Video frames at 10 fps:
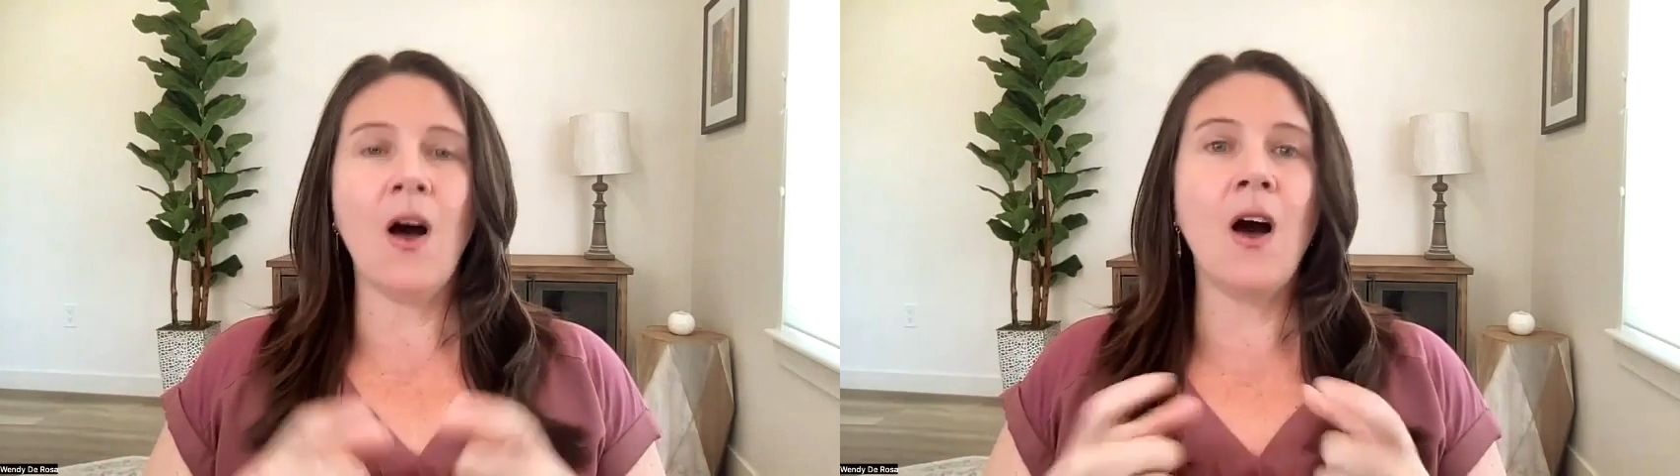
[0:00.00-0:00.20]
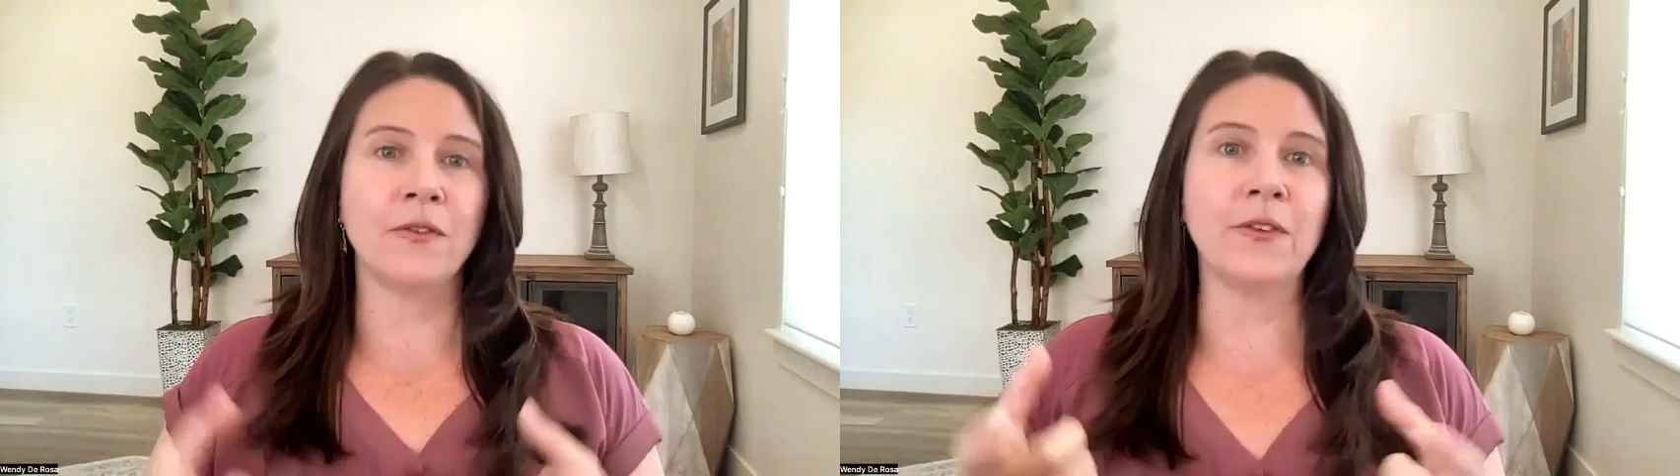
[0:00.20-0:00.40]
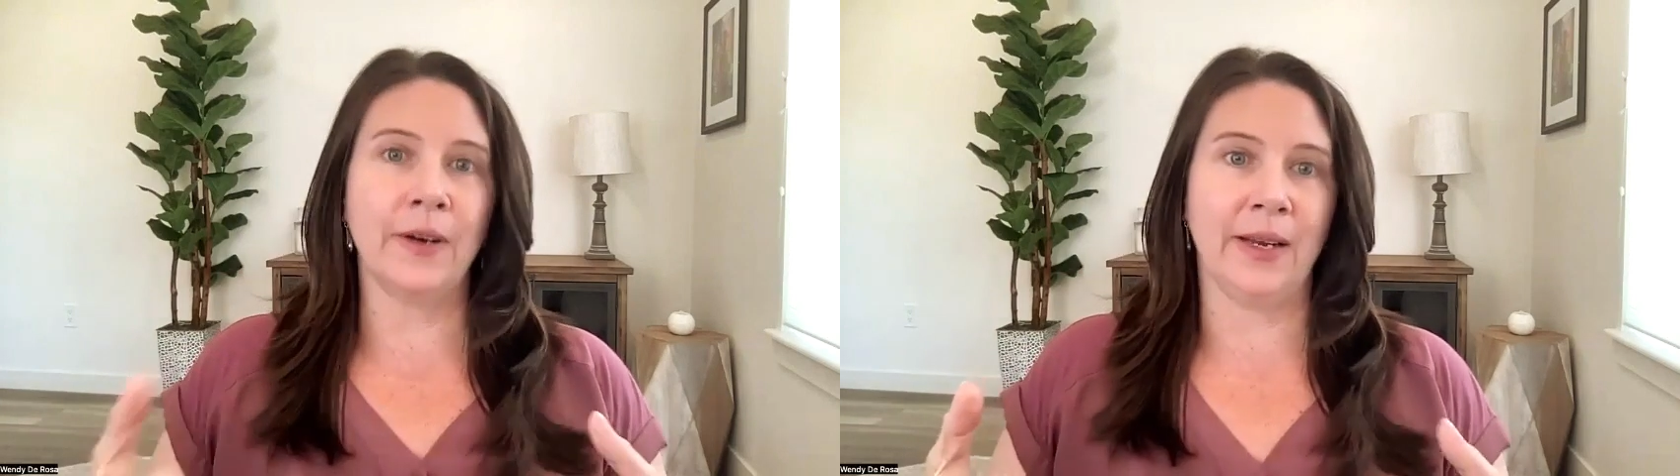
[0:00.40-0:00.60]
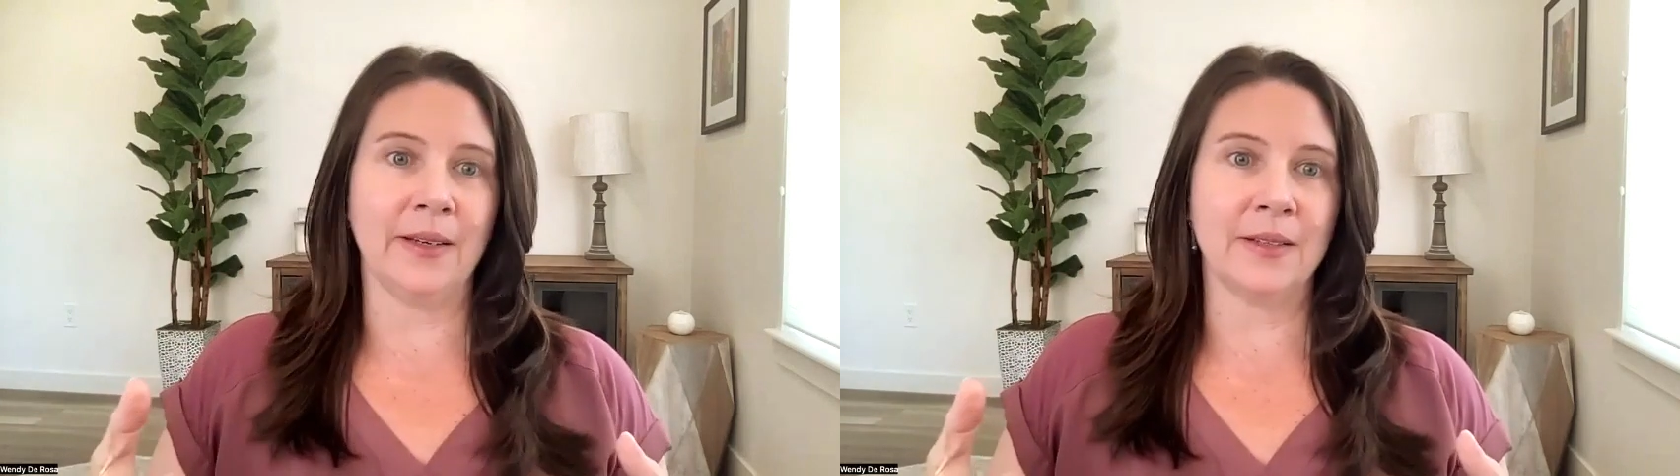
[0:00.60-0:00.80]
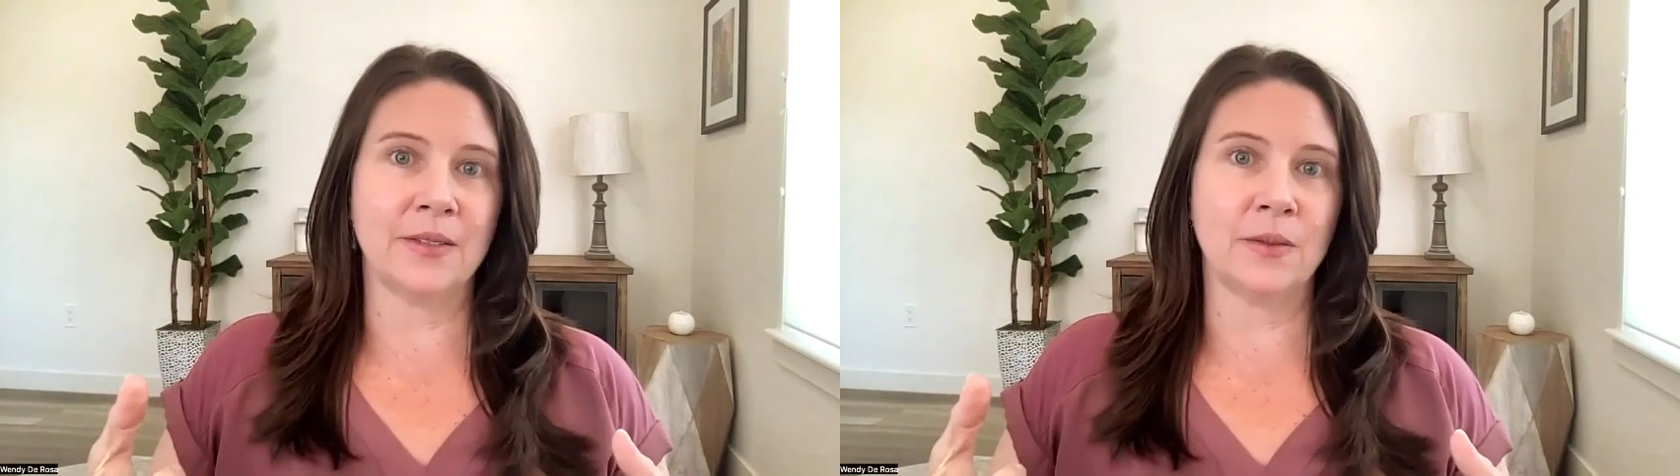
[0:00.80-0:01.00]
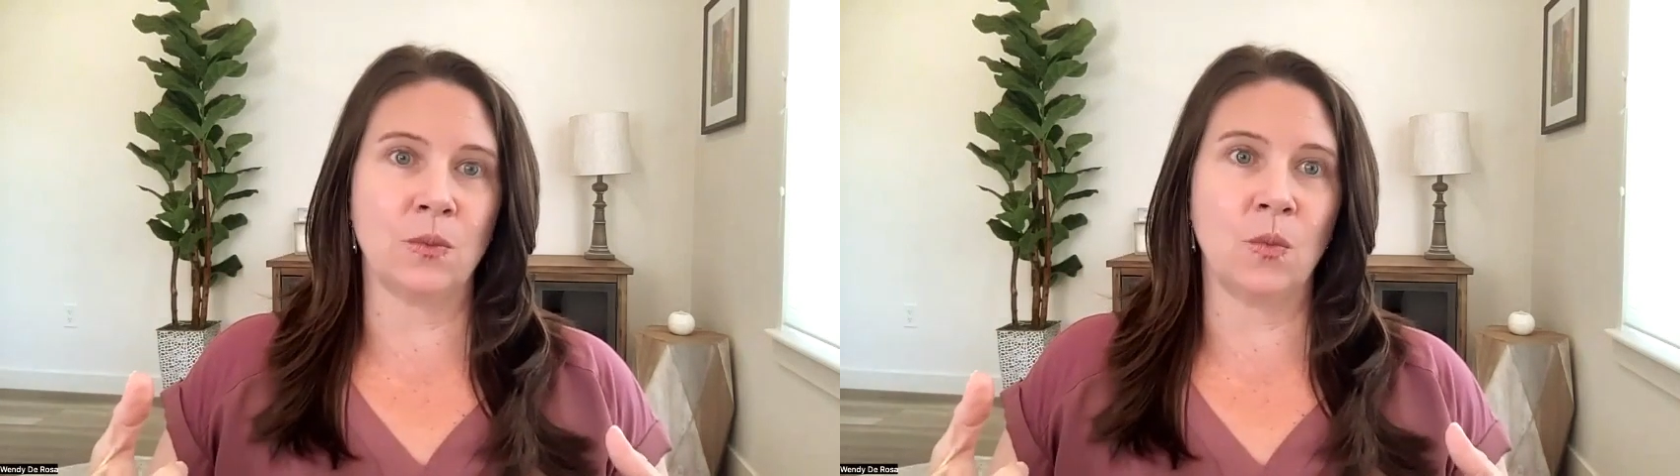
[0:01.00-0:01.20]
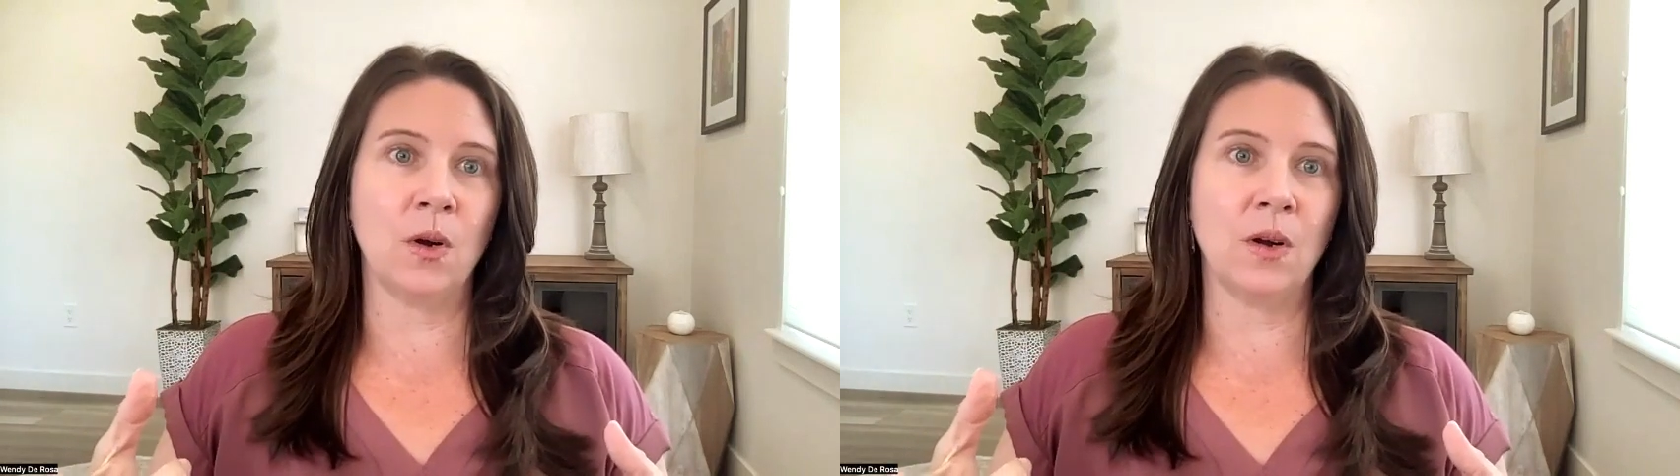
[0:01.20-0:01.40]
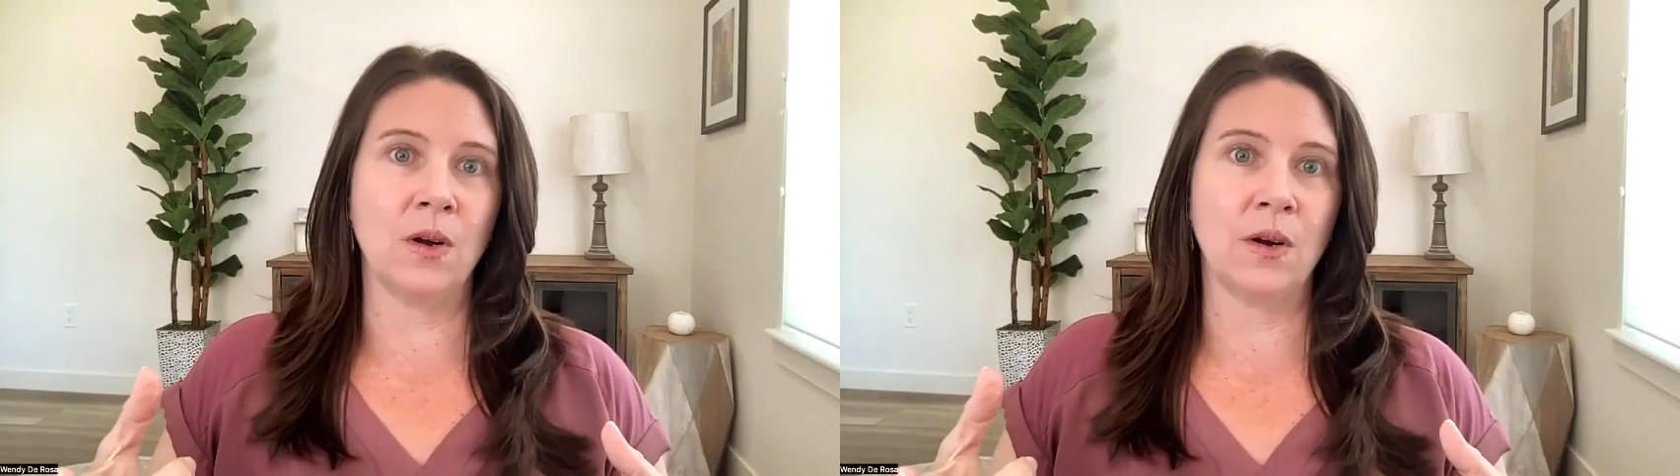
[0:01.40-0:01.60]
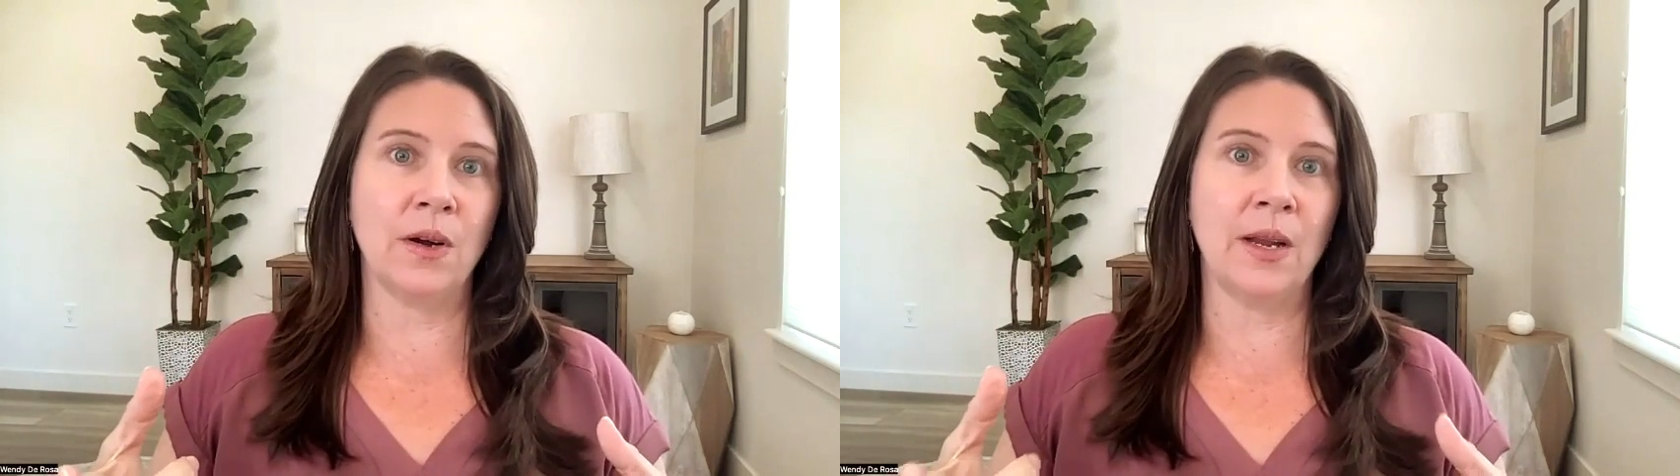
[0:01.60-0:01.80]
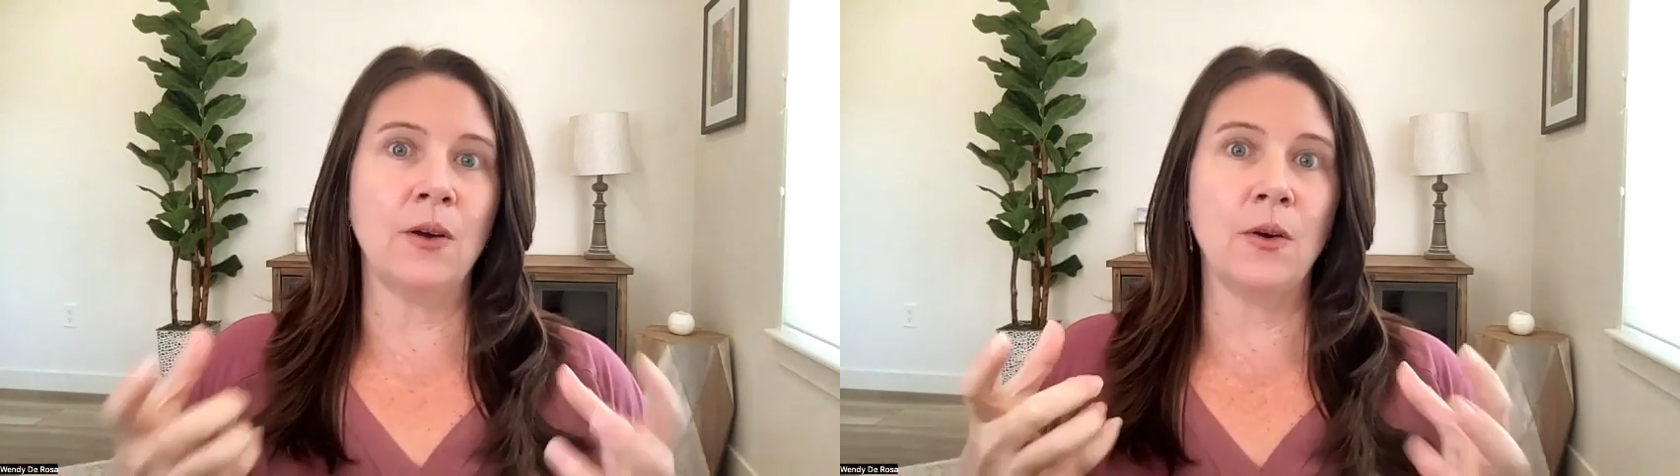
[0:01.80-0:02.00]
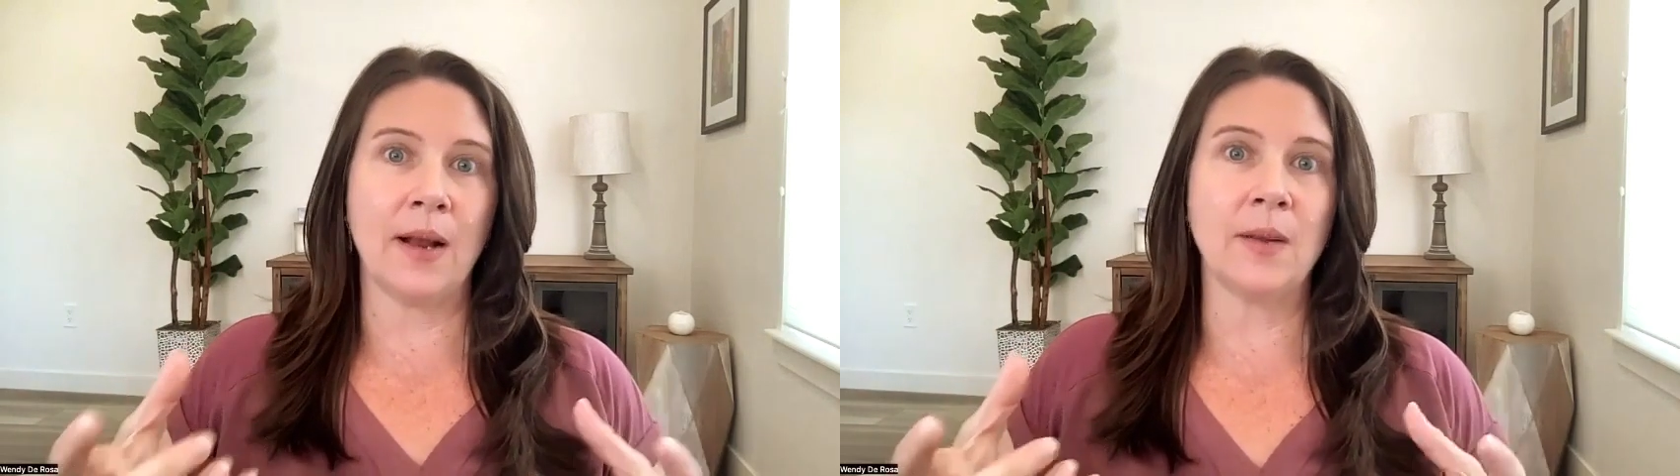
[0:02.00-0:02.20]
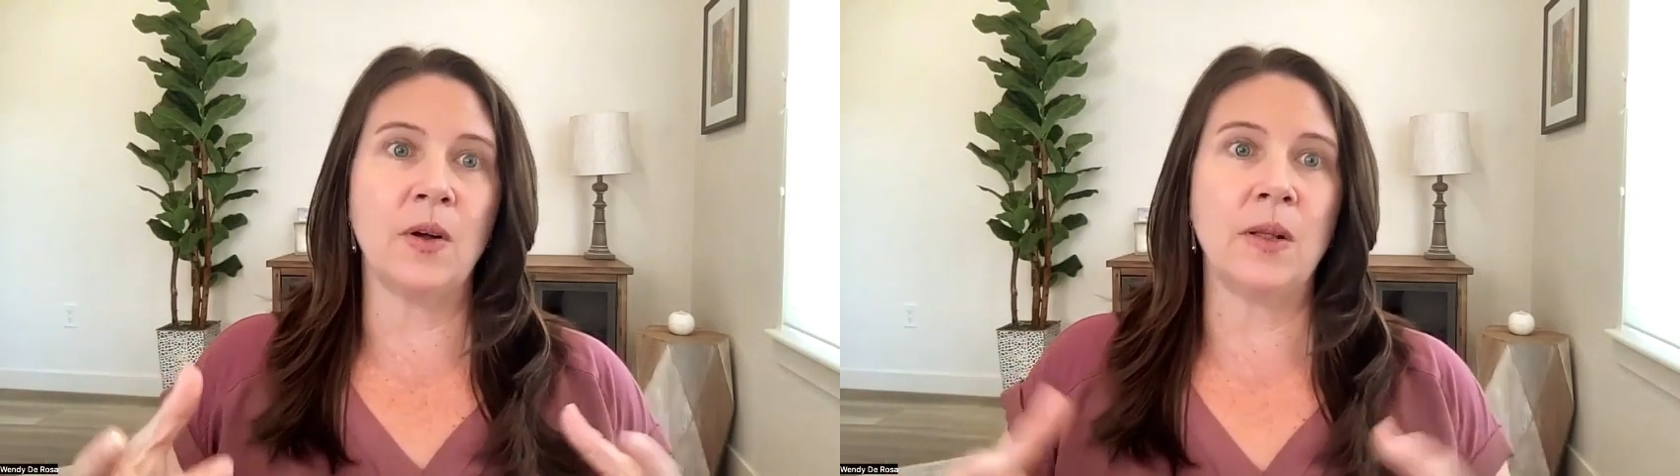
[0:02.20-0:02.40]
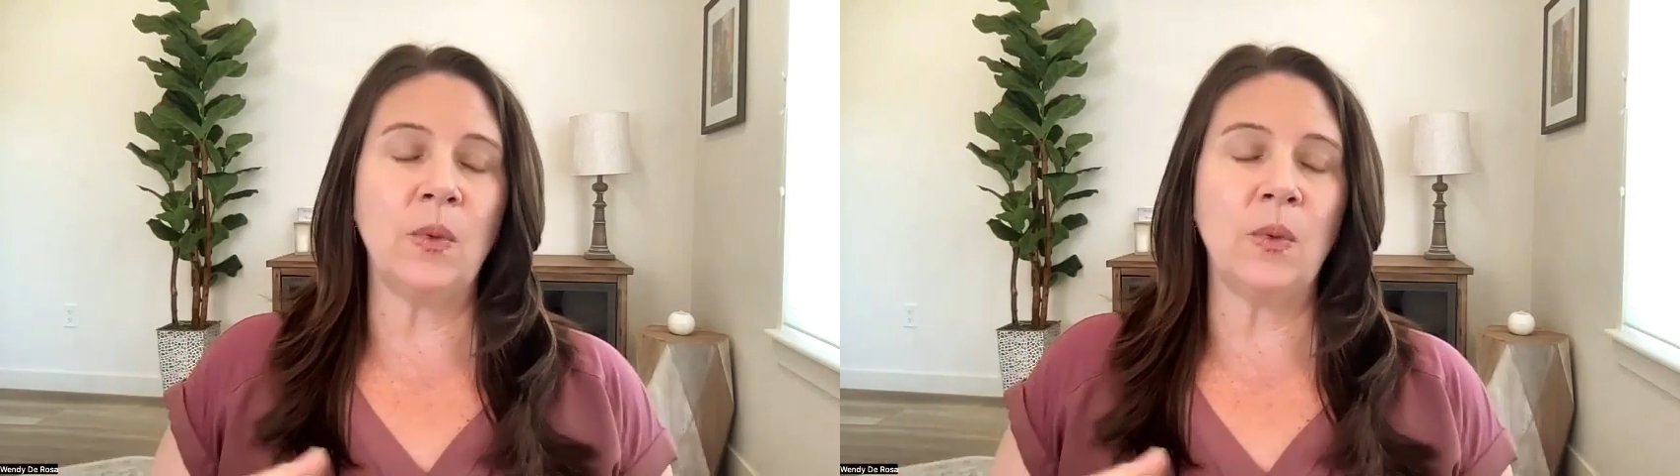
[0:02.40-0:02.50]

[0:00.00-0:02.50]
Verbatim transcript: offerings were incredible.